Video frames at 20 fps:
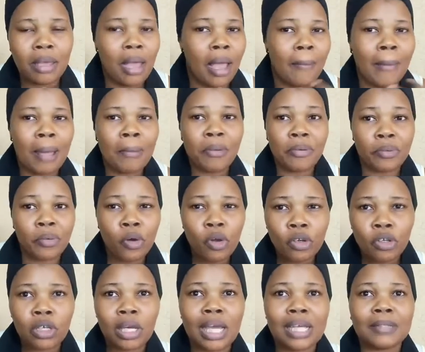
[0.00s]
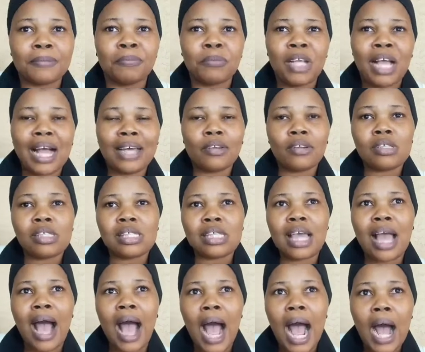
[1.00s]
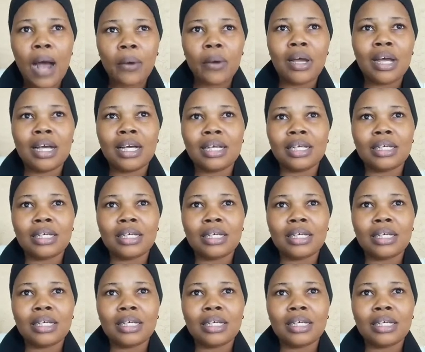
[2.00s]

I might be wrong again, I don't see how